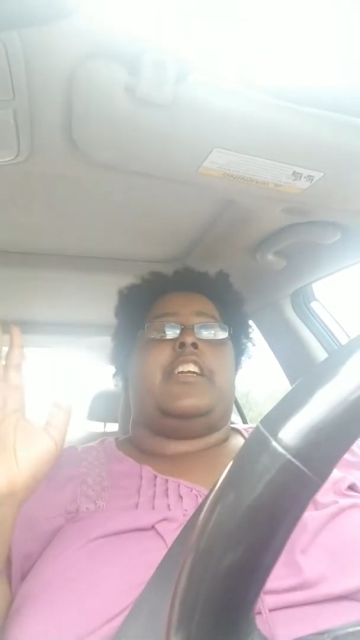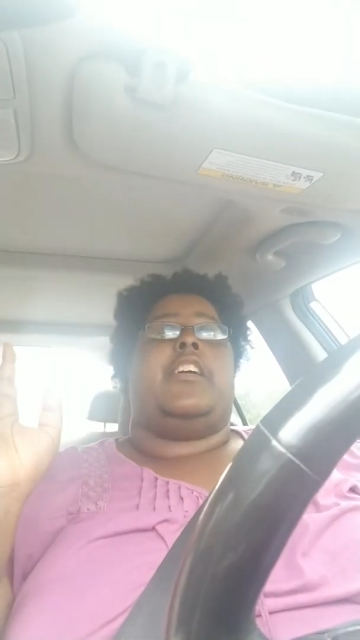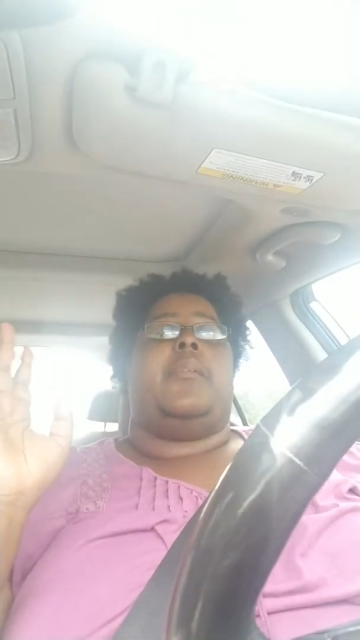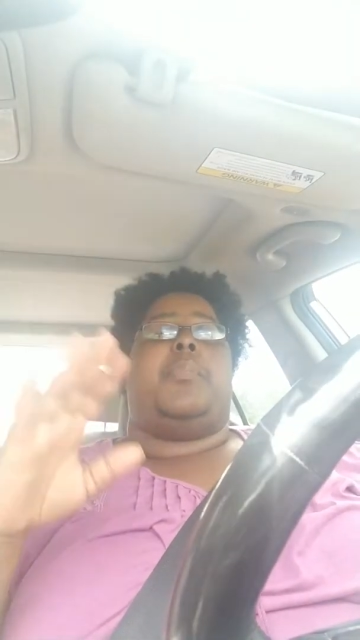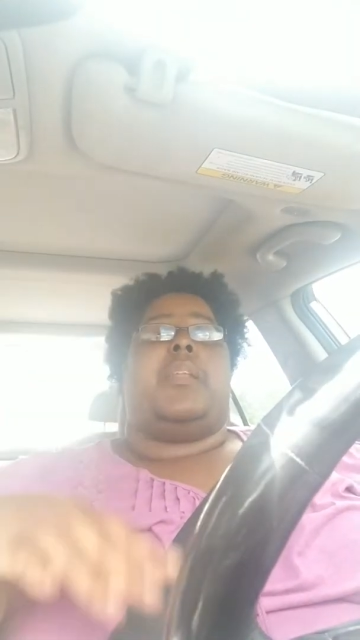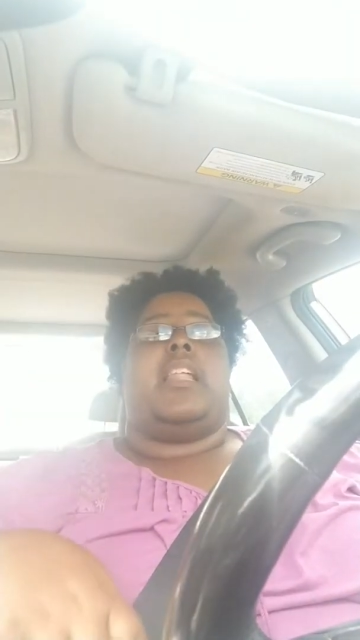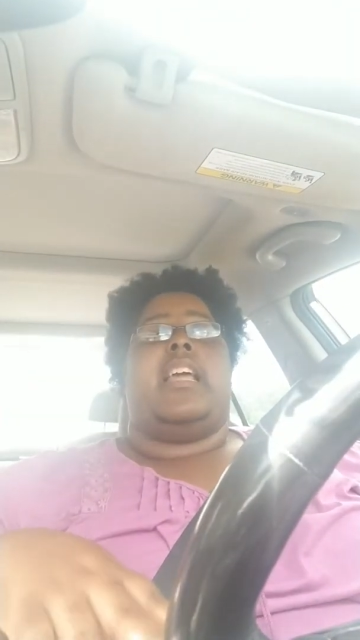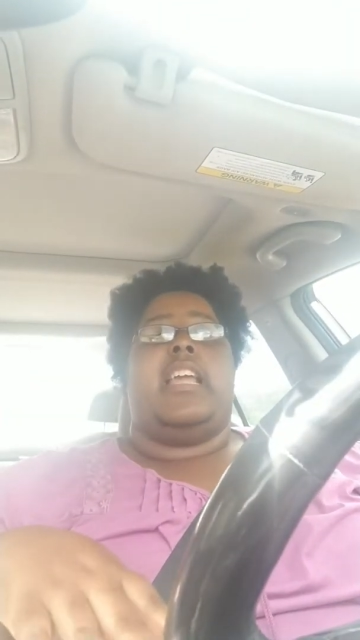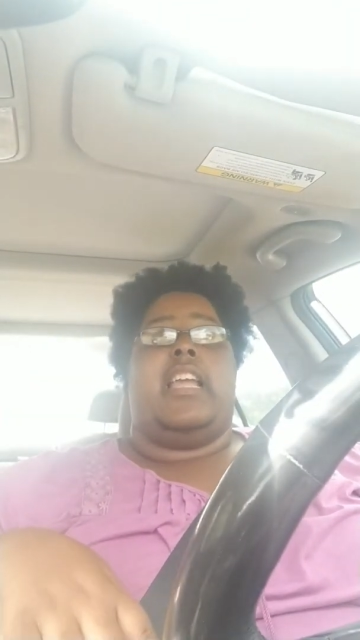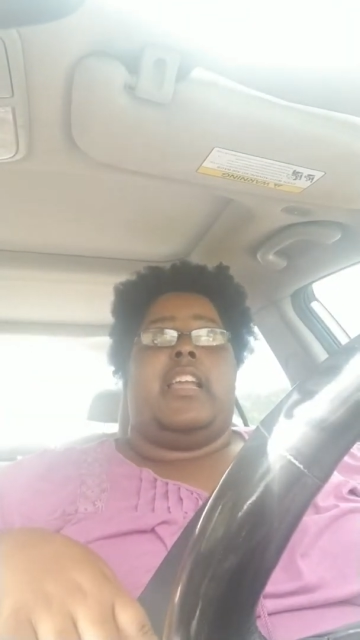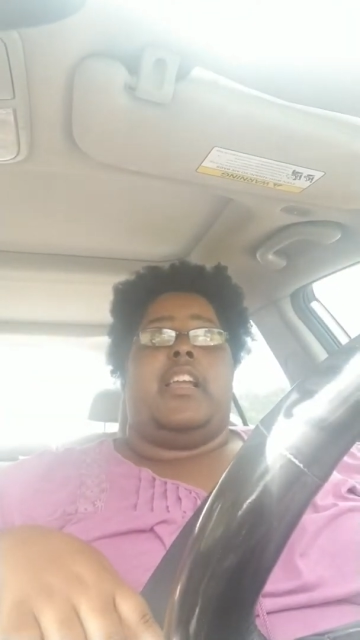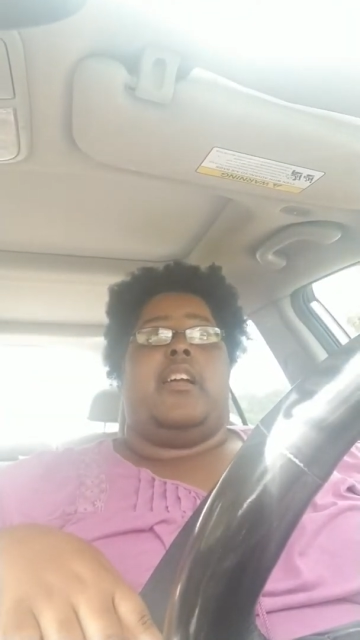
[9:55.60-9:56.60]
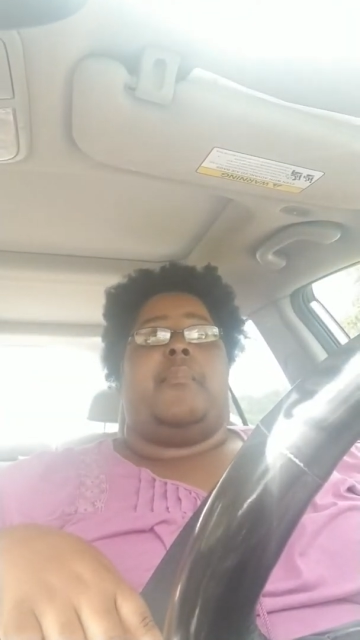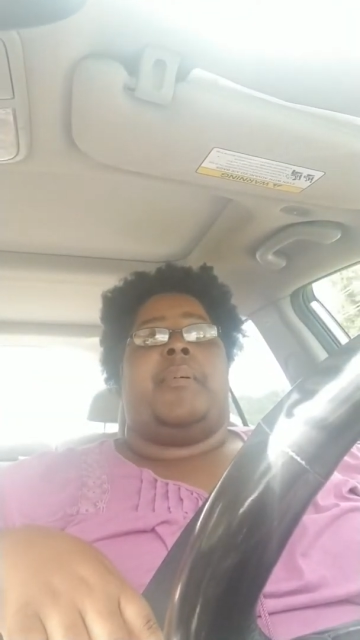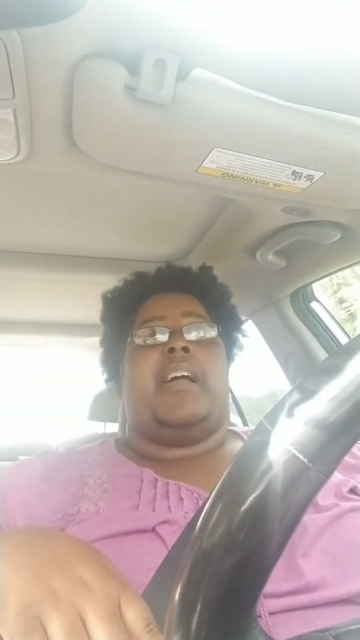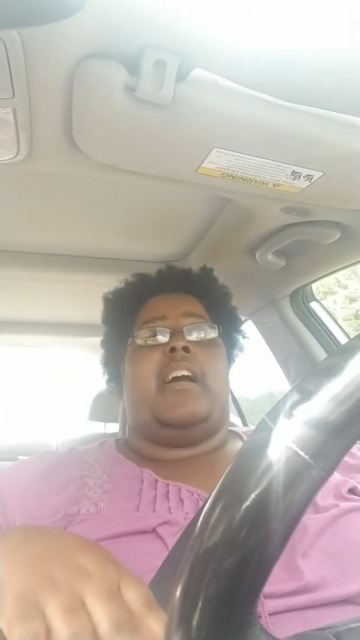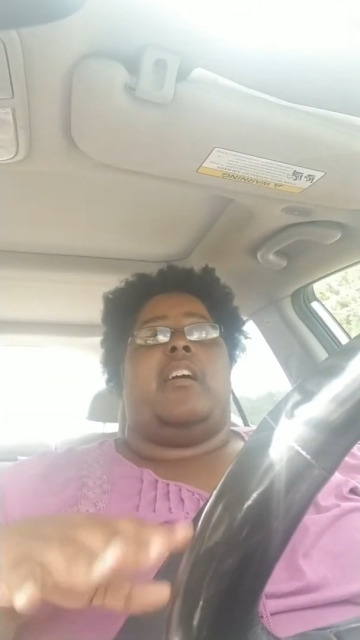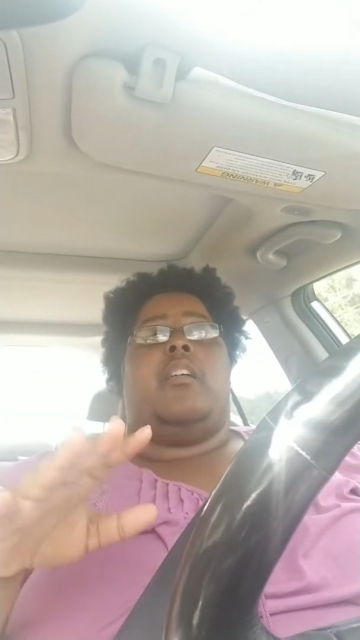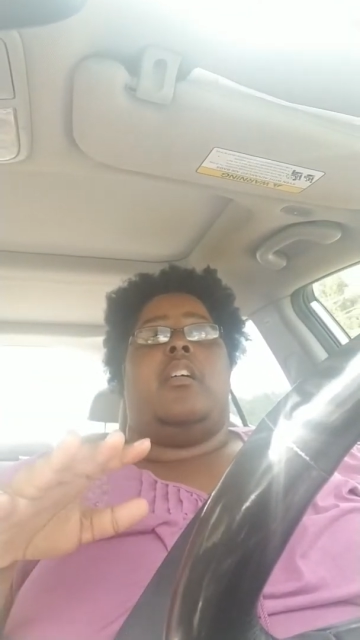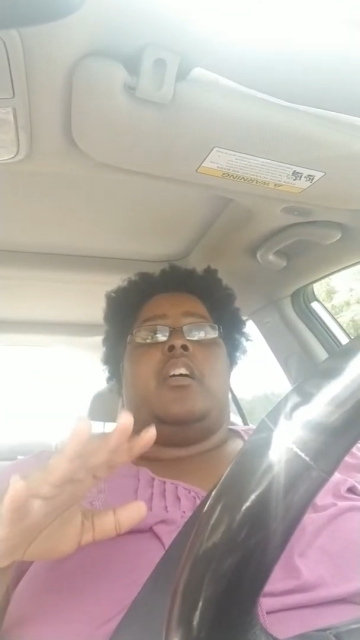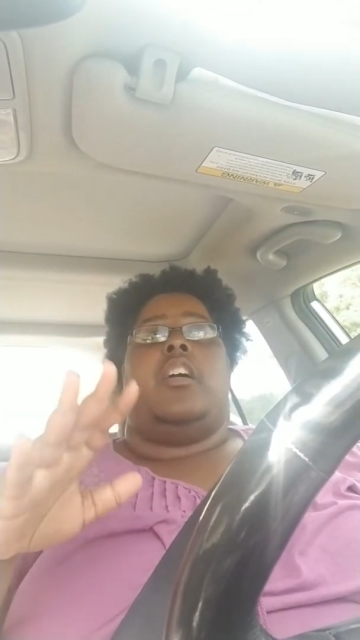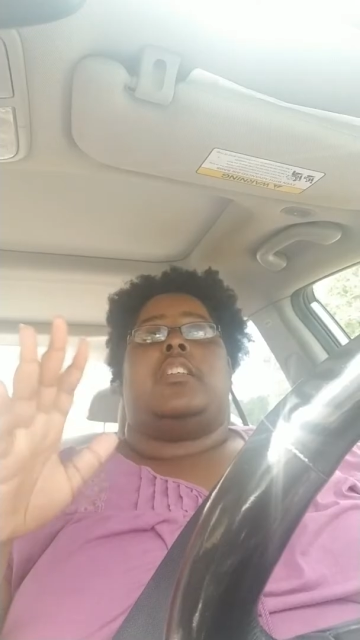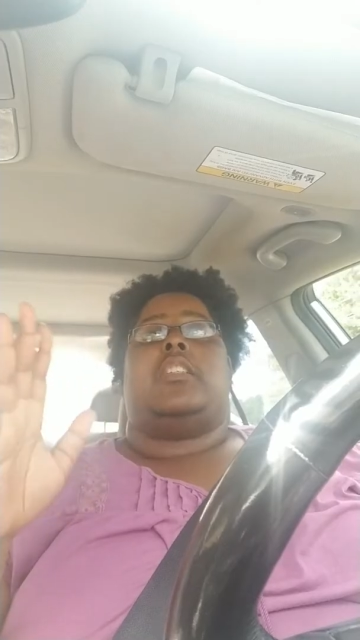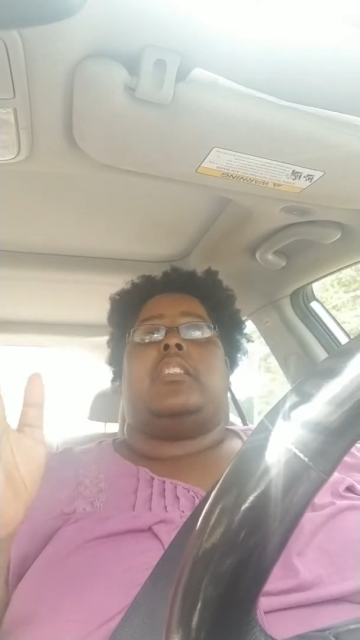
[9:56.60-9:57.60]
complain about
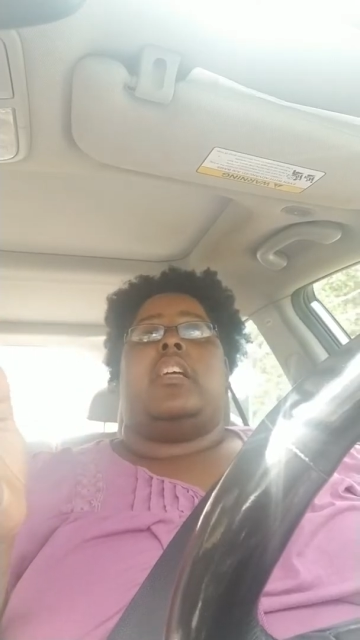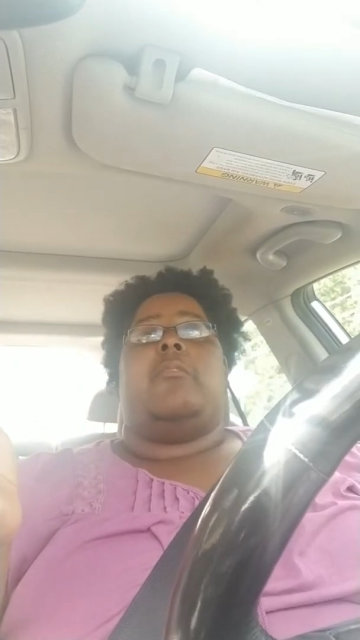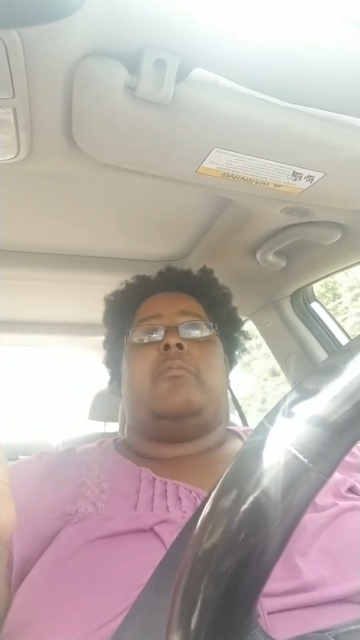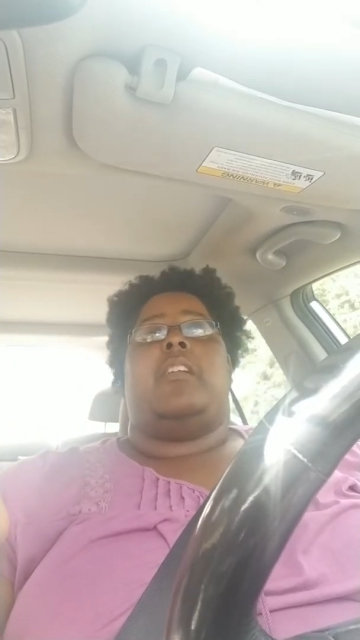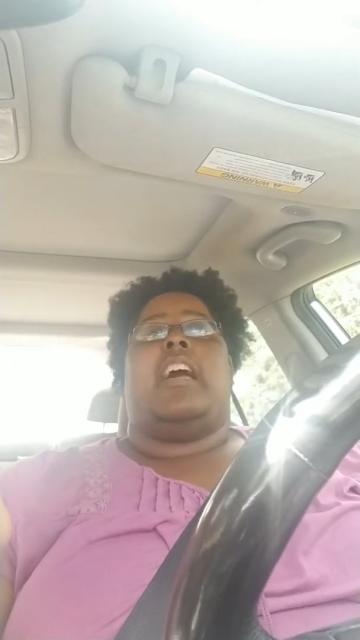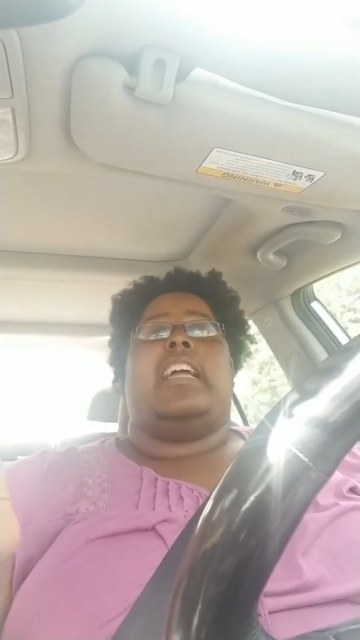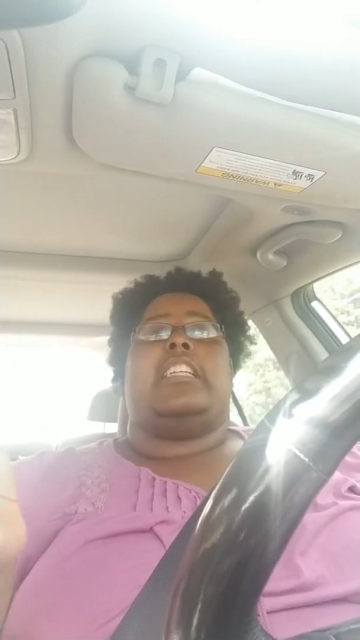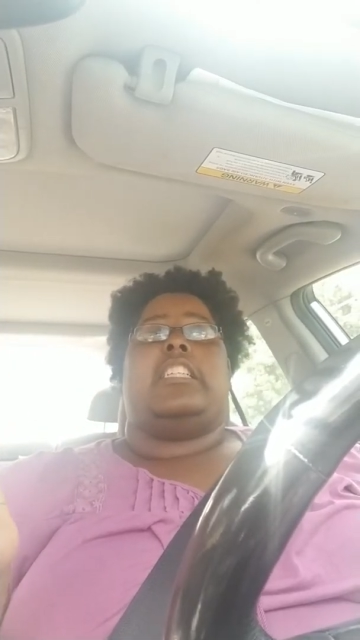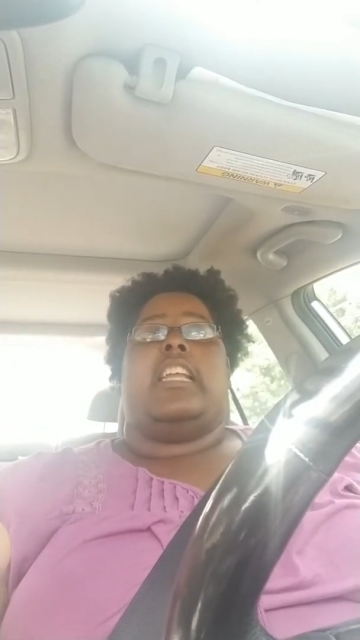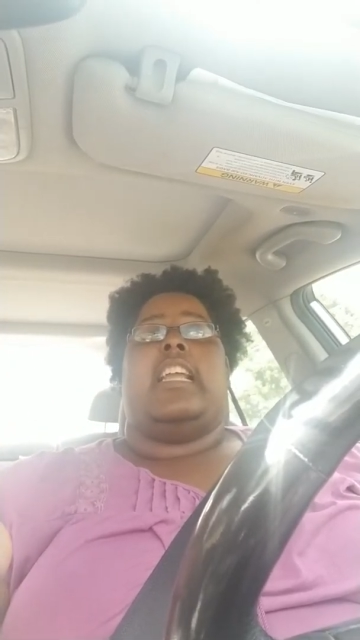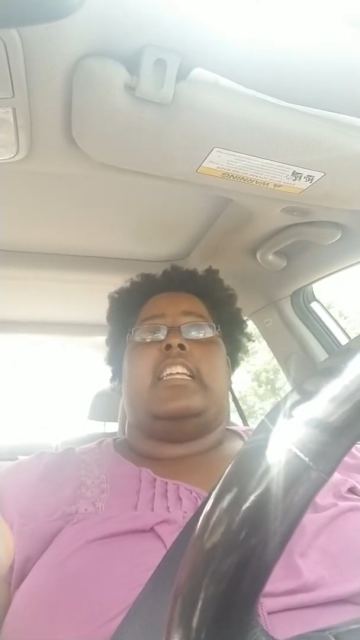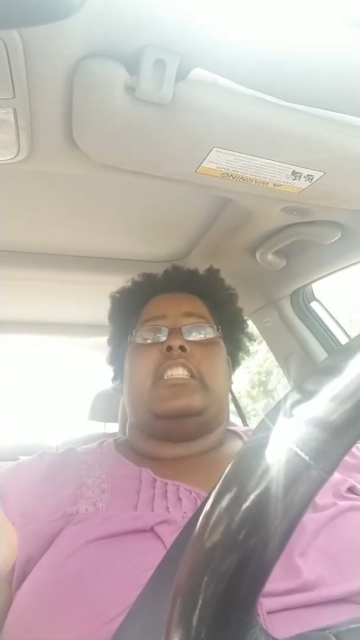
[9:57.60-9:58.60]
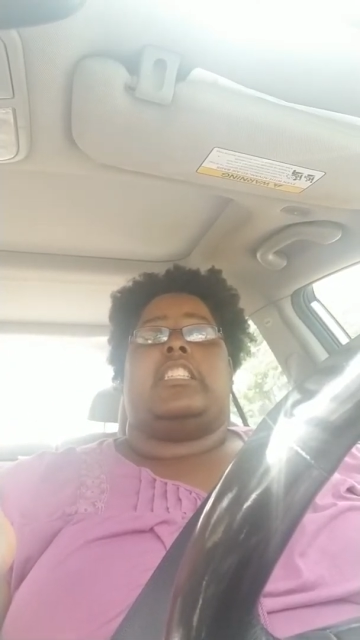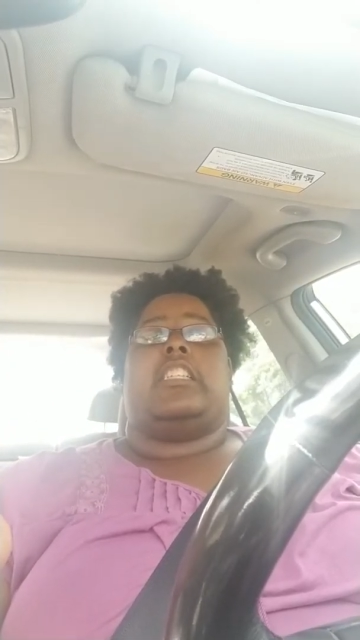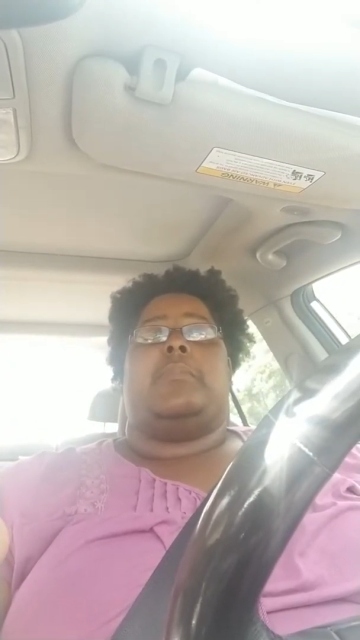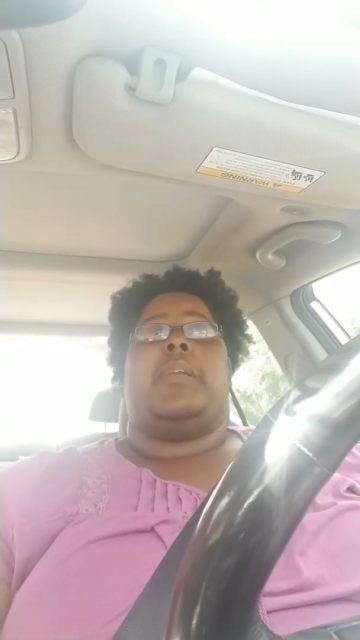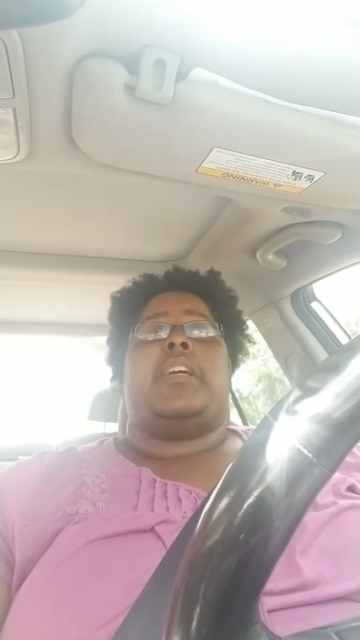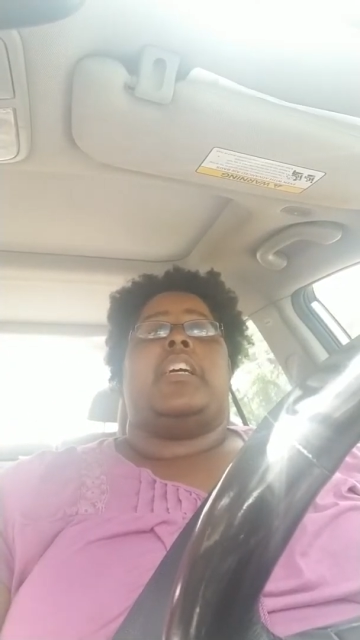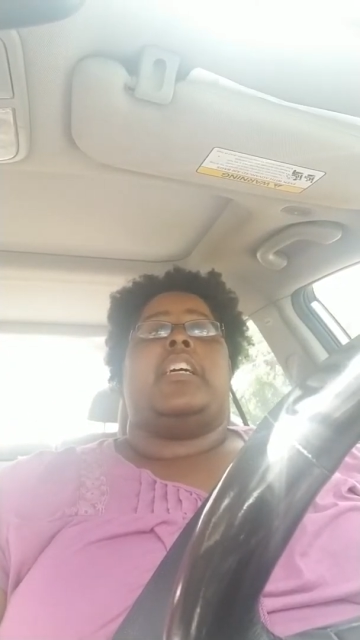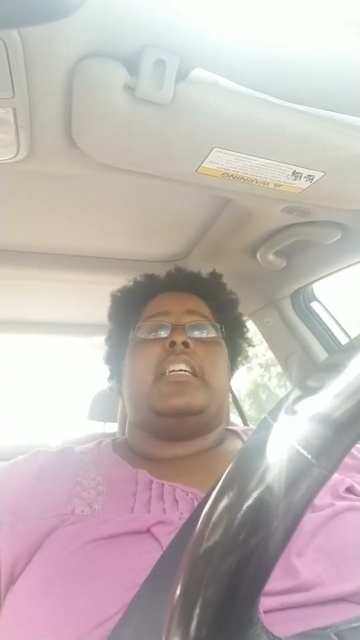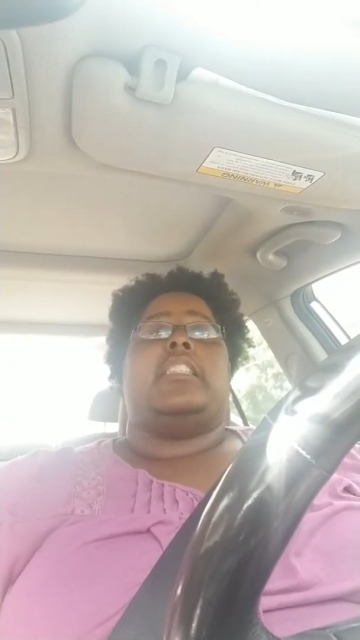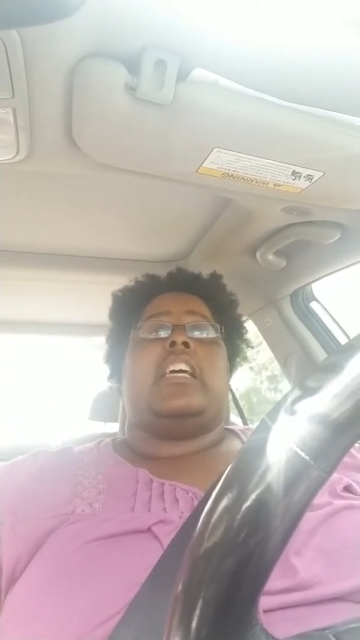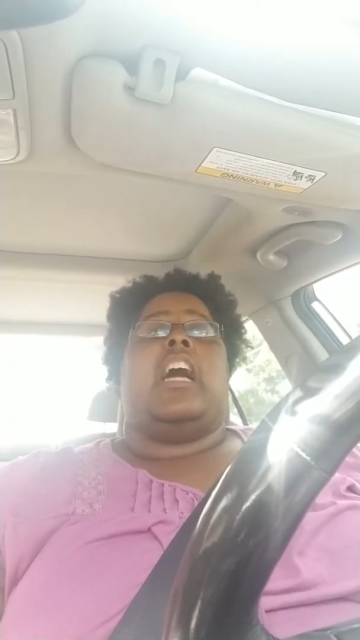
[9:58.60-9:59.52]
stuff not changing because